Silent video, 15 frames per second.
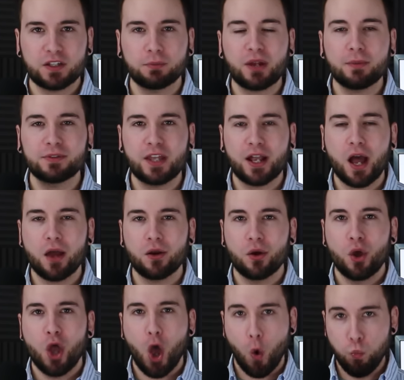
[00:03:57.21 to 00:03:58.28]
sometimes they
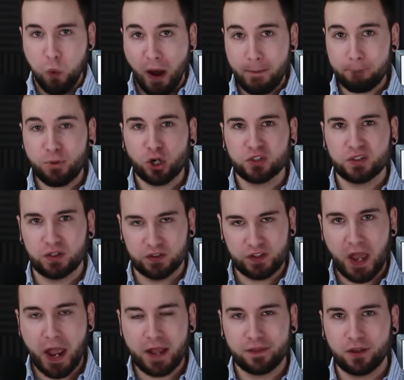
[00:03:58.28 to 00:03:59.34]
got one person
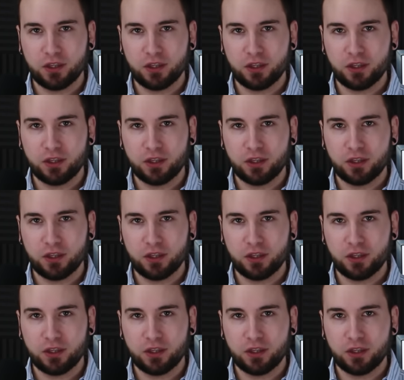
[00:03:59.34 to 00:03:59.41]
say